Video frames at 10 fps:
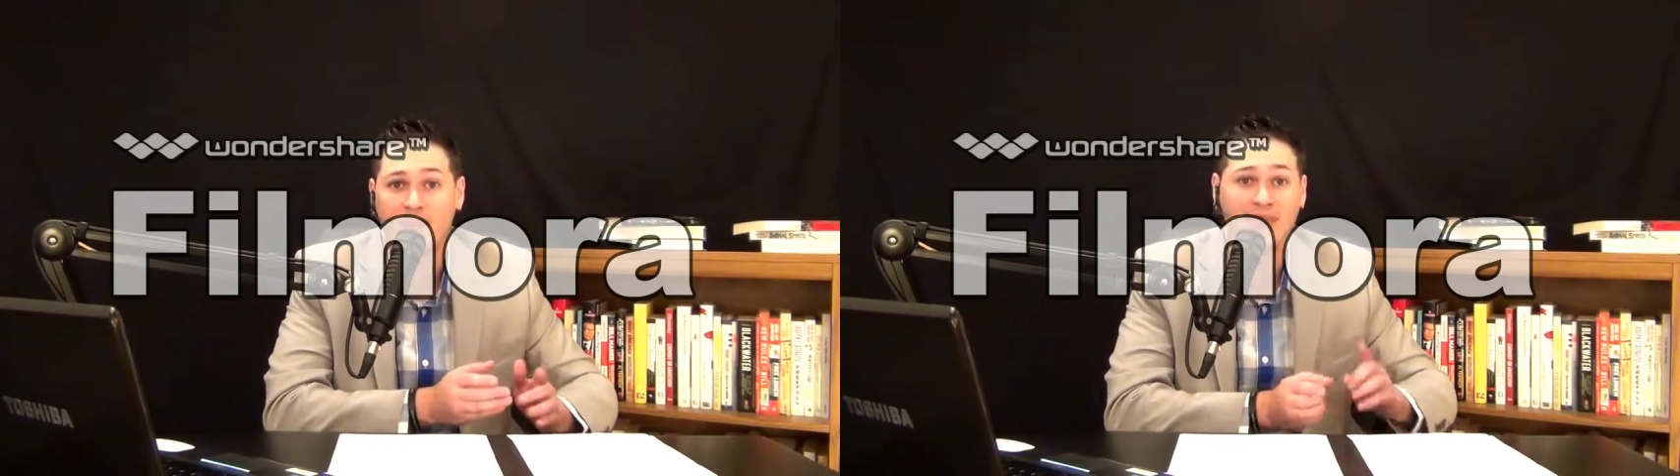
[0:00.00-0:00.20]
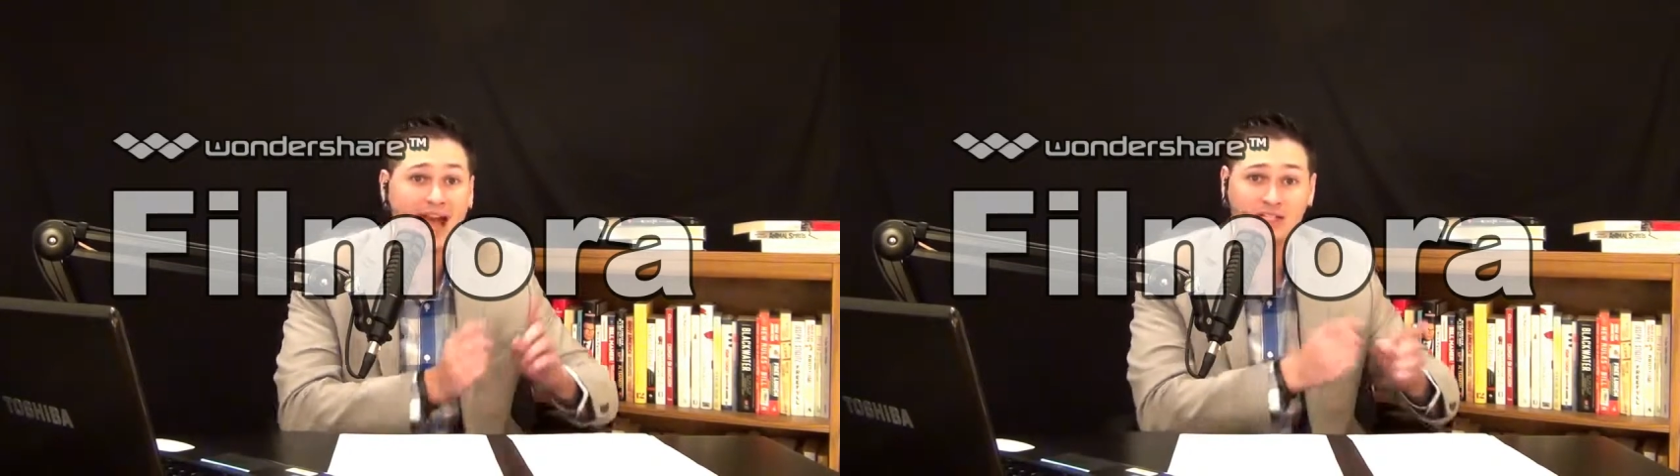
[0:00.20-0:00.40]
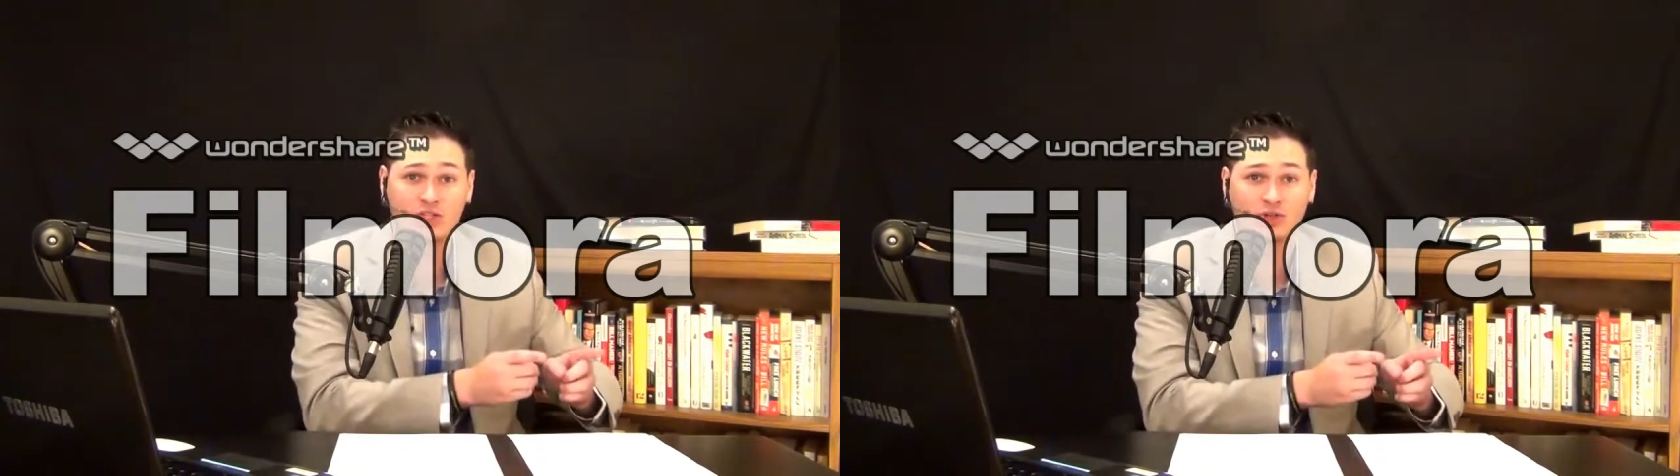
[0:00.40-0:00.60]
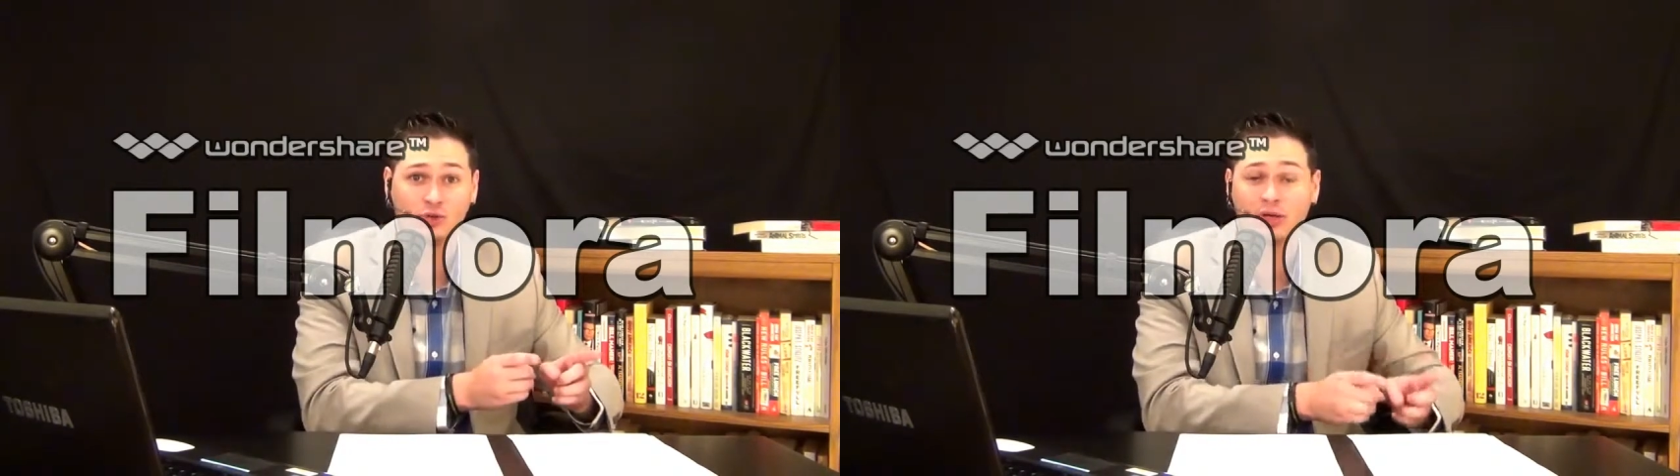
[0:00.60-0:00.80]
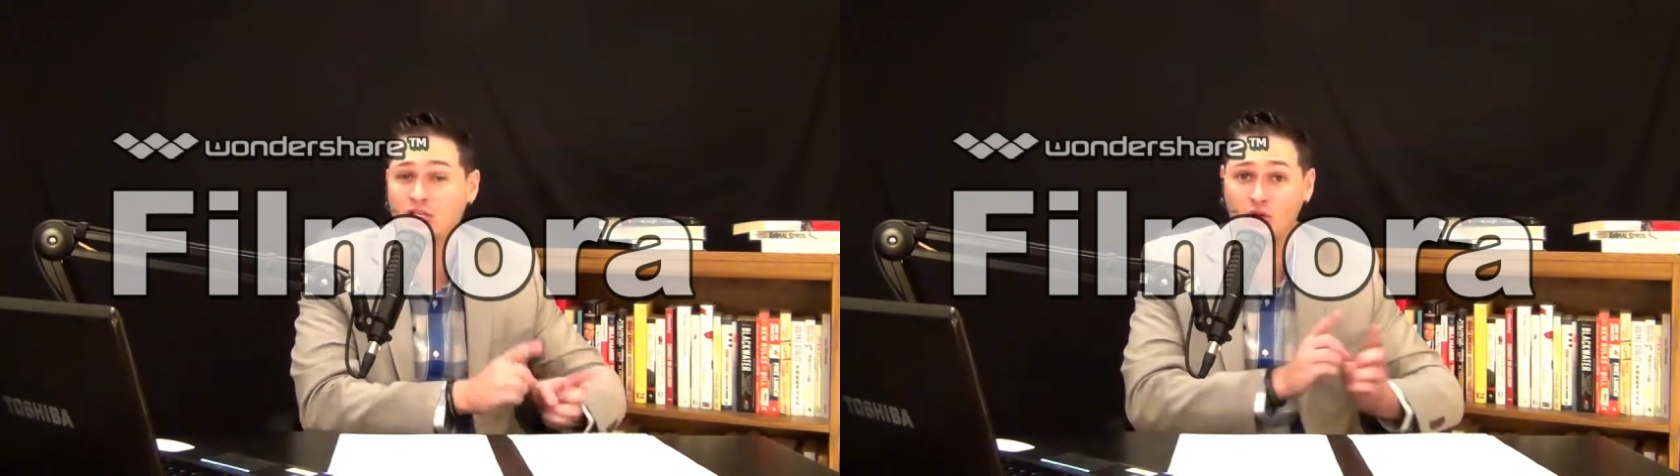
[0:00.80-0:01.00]
That's
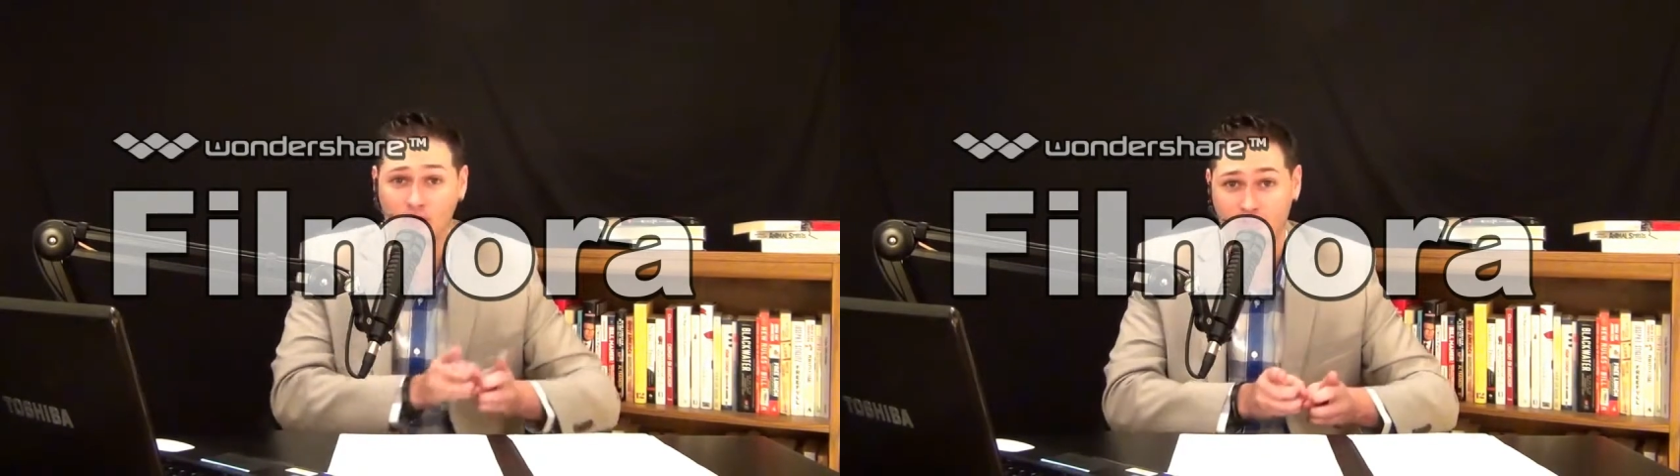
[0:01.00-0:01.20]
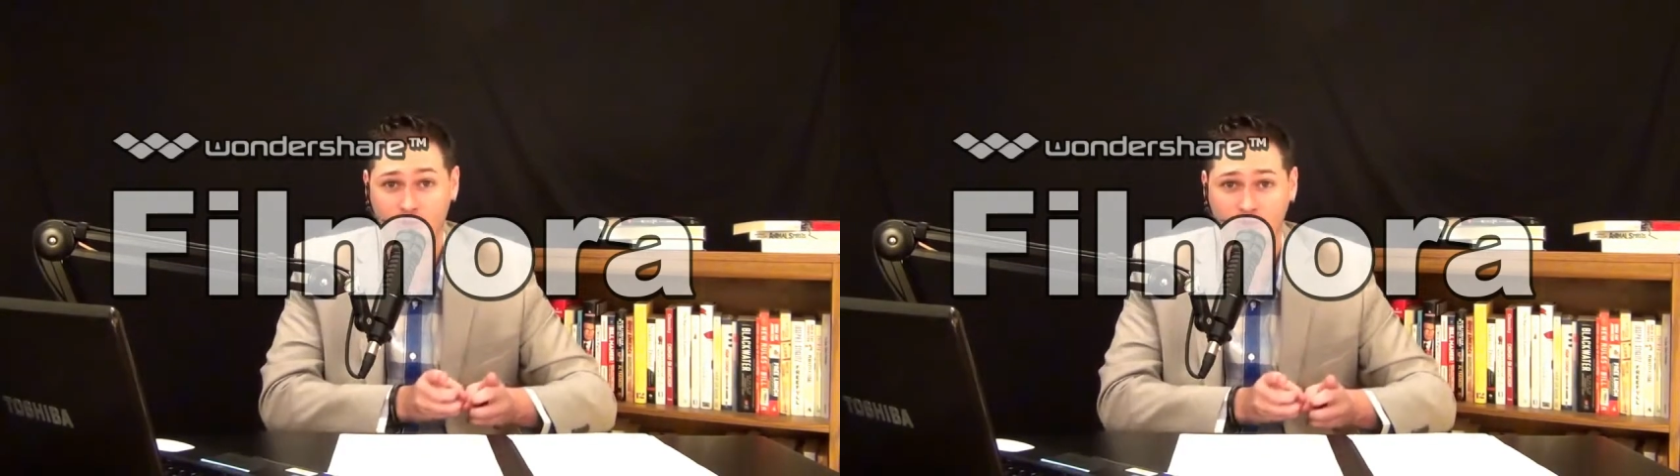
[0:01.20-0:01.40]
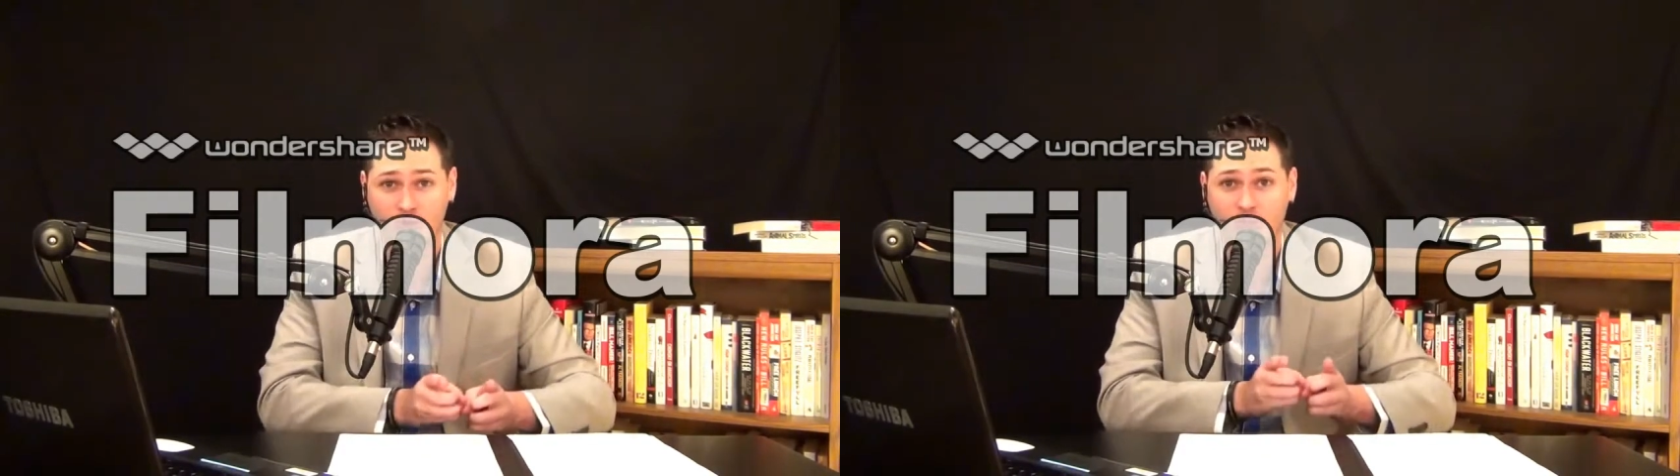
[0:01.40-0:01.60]
true, but it's also true